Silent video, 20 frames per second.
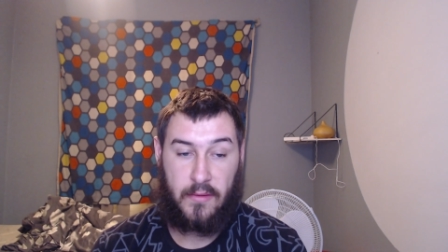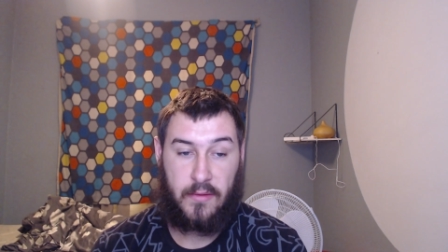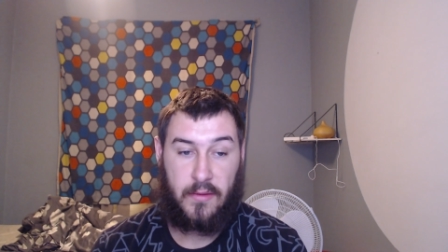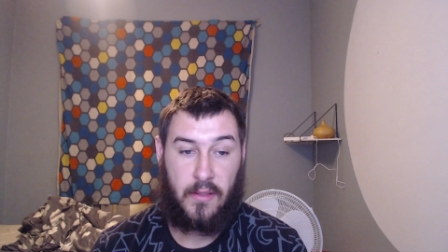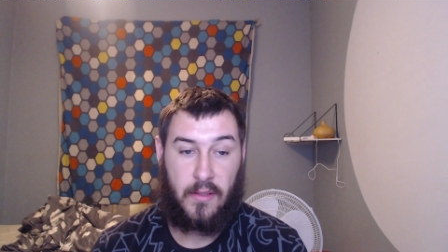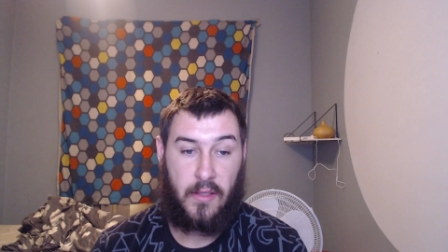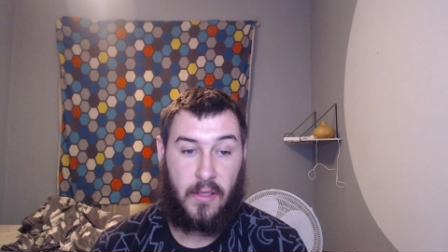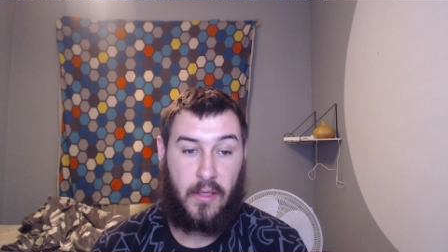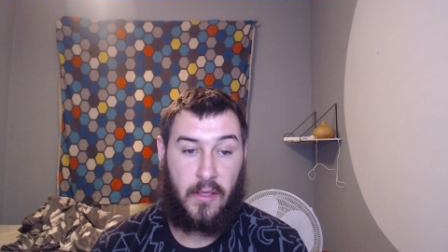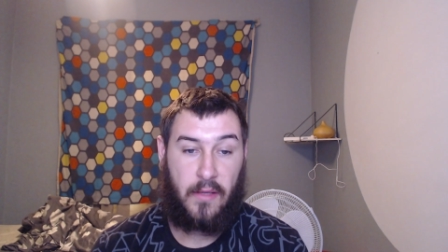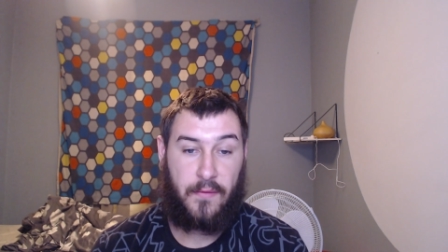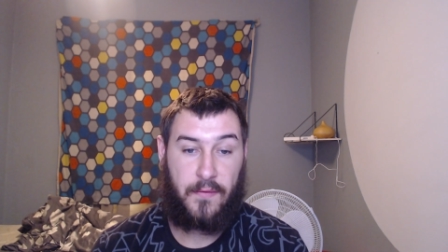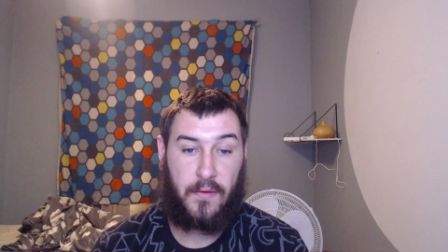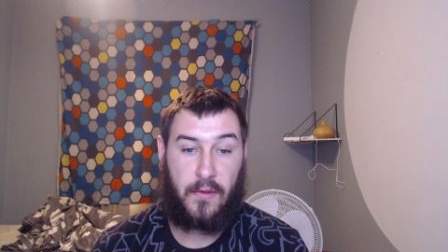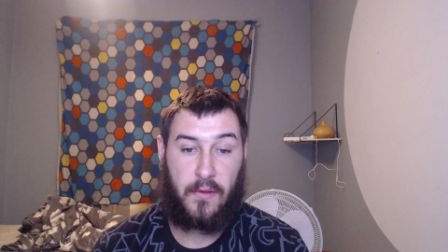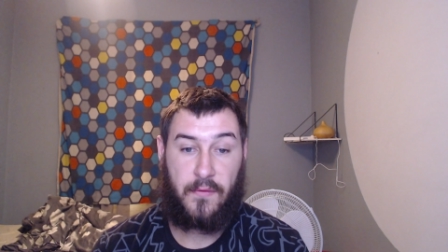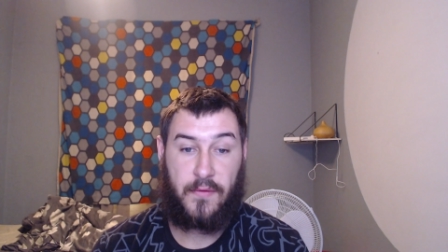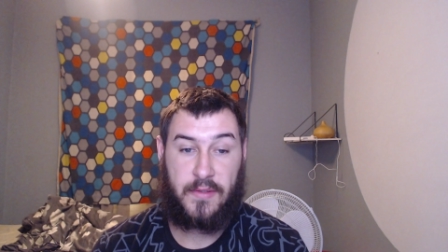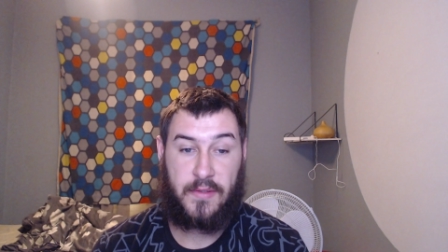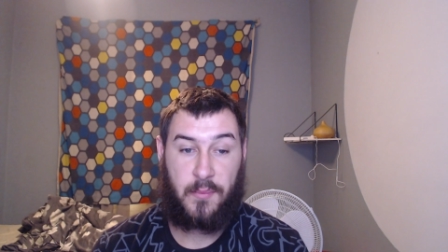If you're
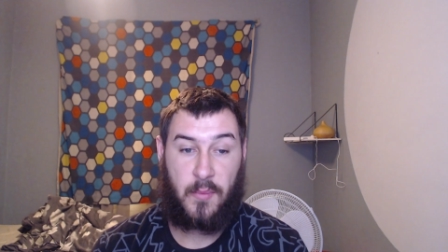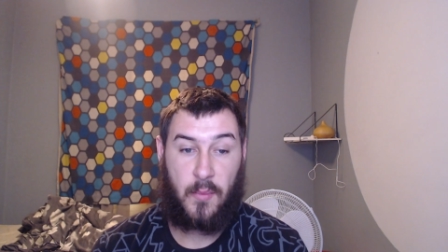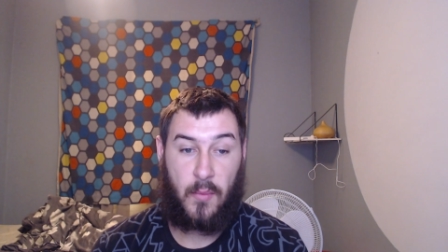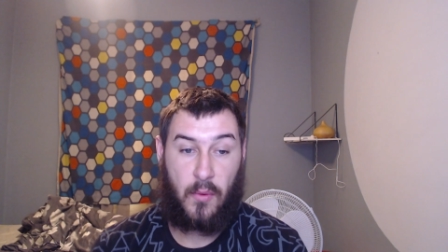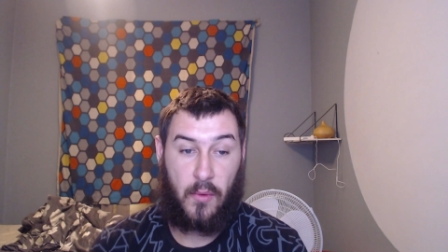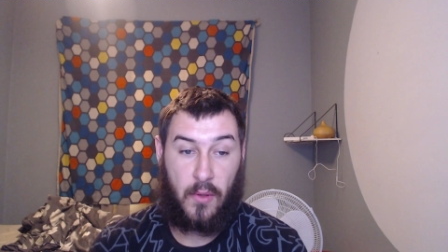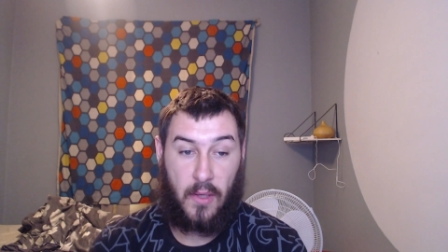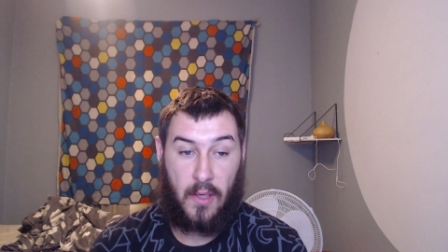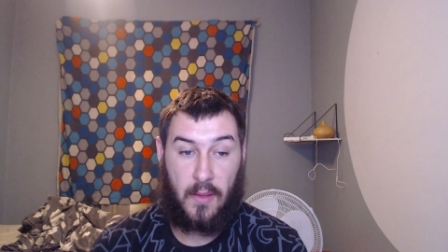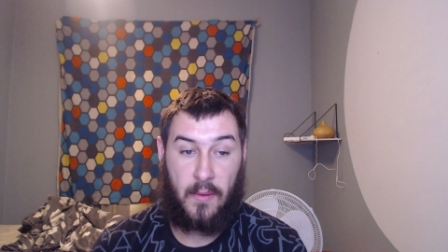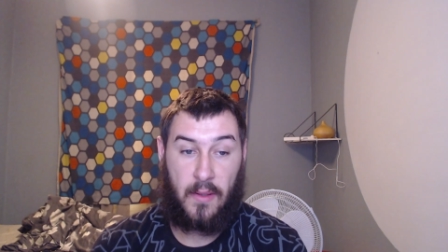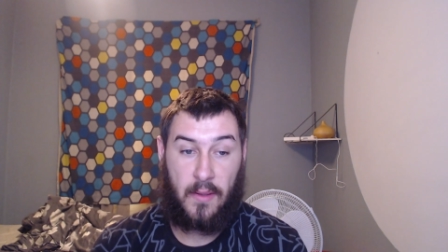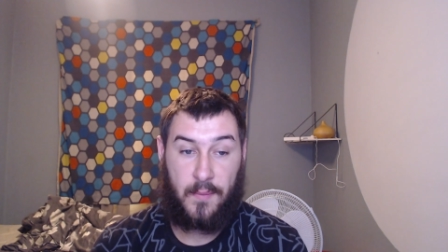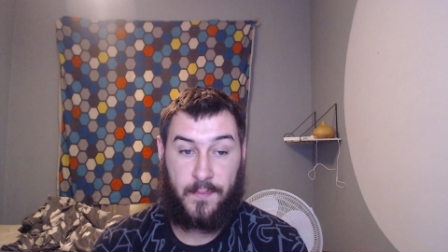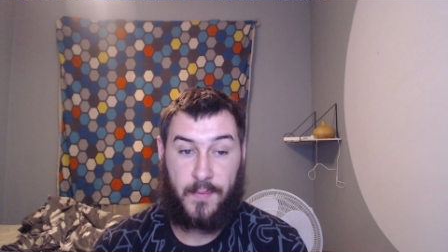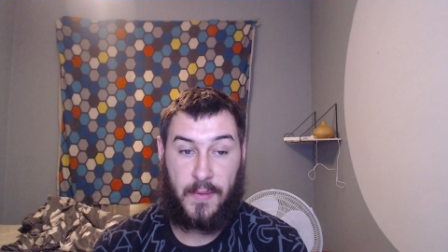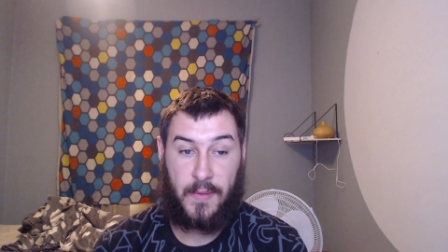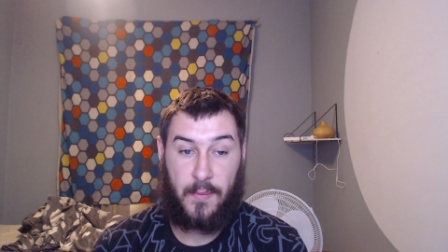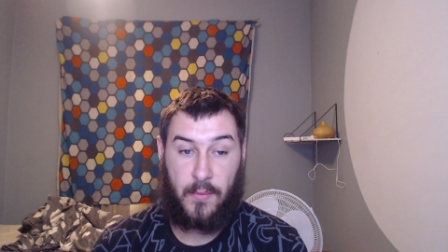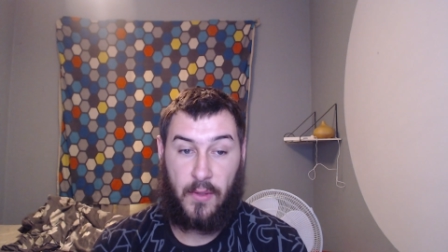looking for something more a
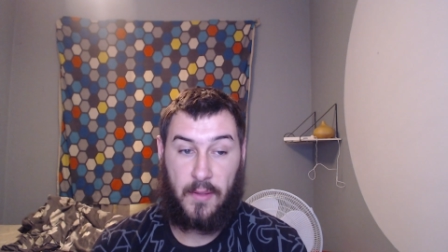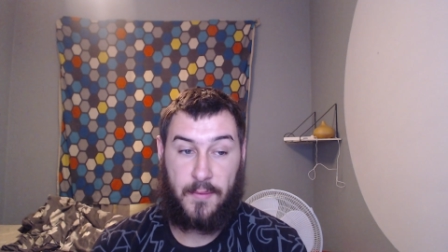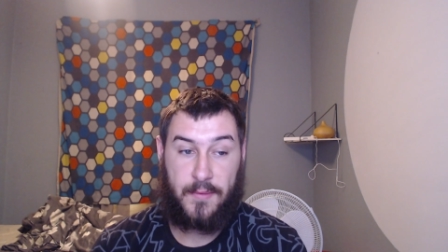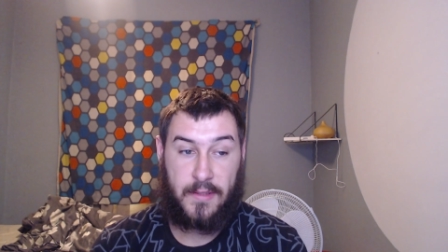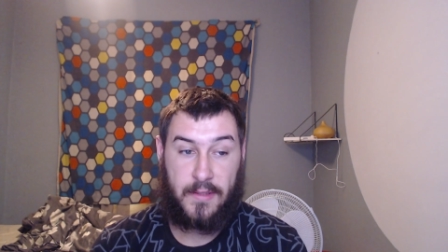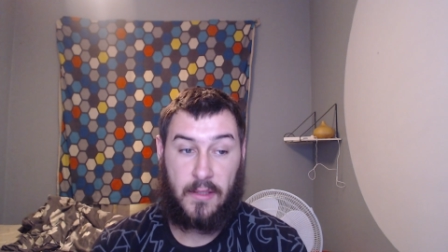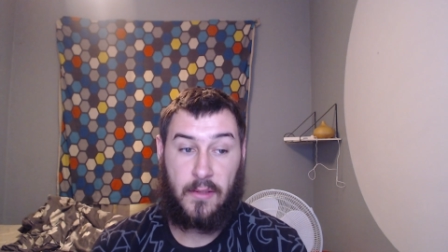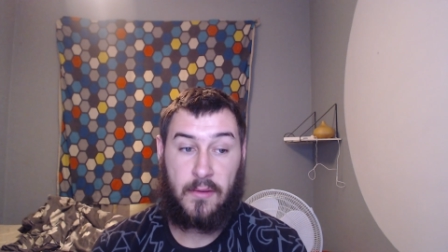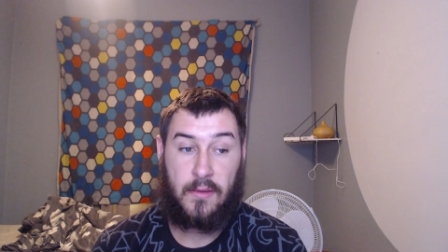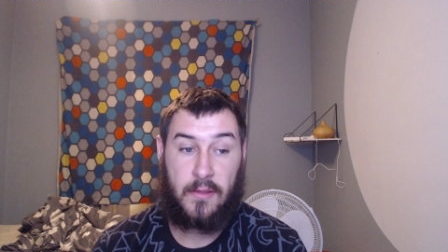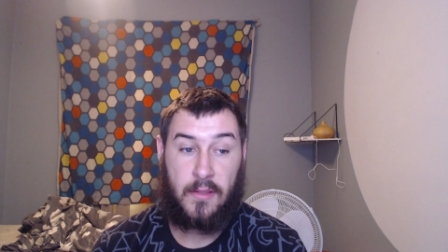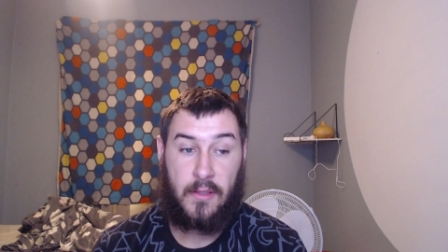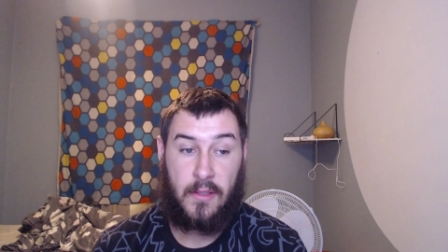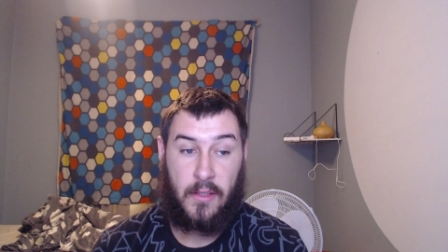bit more upscale,